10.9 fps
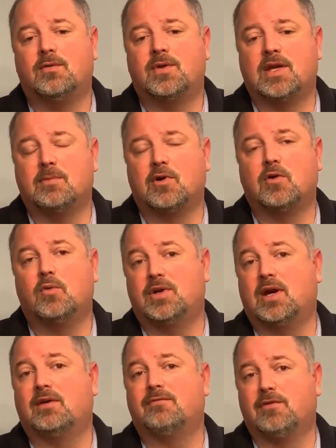the chemical would
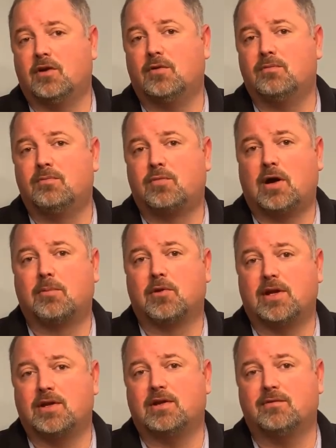not flow
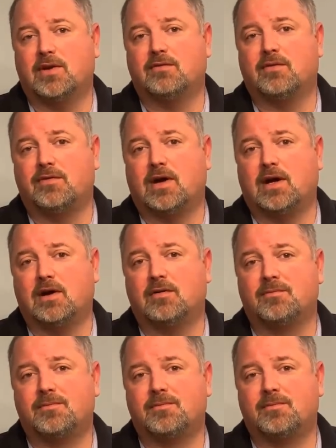properly in the event of a fire.